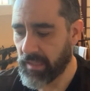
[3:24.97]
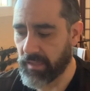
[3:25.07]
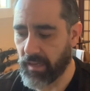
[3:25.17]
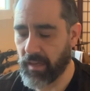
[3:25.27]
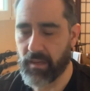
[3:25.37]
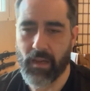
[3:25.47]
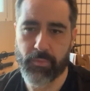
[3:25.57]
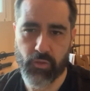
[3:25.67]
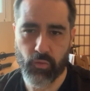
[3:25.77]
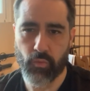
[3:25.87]
yeah,
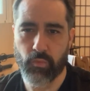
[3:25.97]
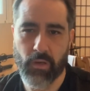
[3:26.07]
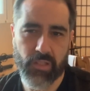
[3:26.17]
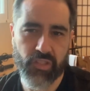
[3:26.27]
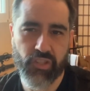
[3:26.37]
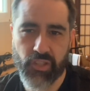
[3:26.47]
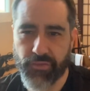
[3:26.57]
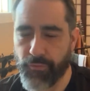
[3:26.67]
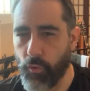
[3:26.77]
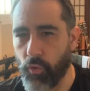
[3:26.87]
up to
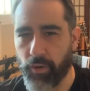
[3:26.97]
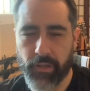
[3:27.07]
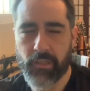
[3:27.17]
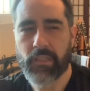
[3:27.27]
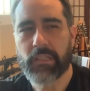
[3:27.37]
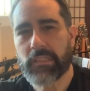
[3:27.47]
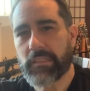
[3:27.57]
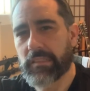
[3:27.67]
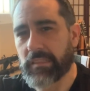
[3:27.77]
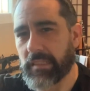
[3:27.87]
G4,
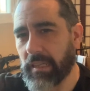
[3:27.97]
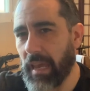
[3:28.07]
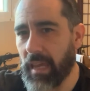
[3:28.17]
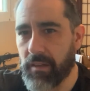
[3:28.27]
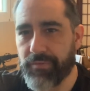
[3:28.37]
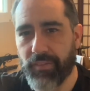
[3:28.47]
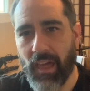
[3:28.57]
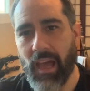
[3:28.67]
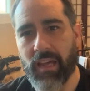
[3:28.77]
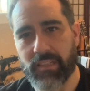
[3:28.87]
A
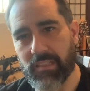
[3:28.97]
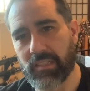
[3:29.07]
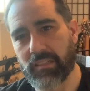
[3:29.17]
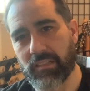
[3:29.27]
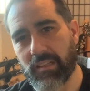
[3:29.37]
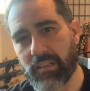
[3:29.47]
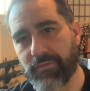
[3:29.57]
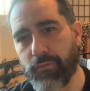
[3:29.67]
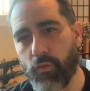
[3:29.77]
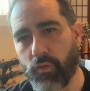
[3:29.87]
flat,
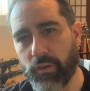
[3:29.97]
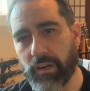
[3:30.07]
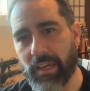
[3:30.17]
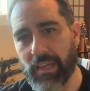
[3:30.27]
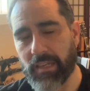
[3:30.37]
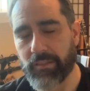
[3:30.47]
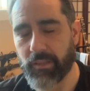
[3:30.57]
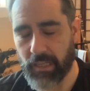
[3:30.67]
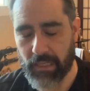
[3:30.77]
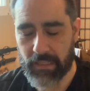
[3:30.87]
4A.
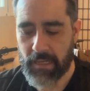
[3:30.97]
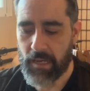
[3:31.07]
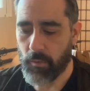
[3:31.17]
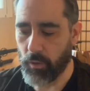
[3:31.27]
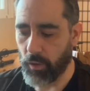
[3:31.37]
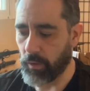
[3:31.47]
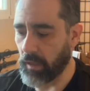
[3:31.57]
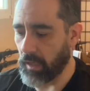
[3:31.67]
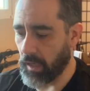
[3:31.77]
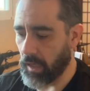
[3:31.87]
Okay. Well,
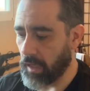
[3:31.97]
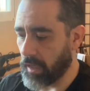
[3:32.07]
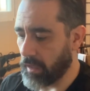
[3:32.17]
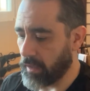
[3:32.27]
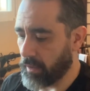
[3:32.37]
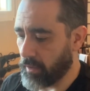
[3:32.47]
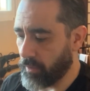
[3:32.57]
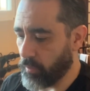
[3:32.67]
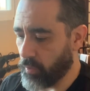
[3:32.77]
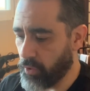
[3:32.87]

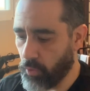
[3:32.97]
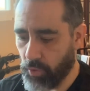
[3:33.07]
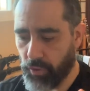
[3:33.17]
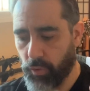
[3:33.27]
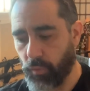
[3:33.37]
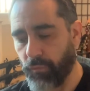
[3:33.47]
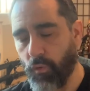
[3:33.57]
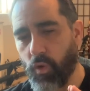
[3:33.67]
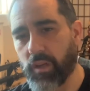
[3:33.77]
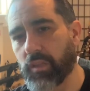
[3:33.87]
your
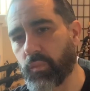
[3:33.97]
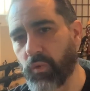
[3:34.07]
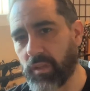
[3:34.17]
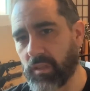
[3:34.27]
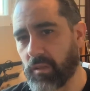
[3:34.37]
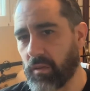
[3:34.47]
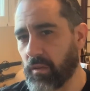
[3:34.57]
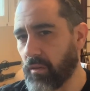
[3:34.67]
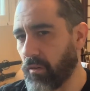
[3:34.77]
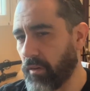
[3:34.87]
voice. What is,
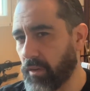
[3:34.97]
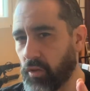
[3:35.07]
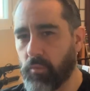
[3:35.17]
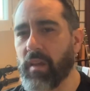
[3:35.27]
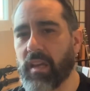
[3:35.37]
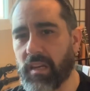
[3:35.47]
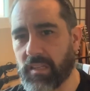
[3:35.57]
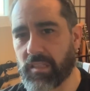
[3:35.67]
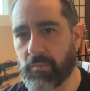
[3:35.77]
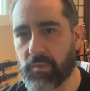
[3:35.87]
you know, there are two
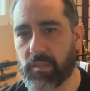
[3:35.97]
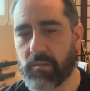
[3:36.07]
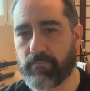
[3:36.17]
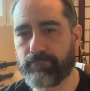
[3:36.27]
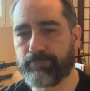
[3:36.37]
mechanisms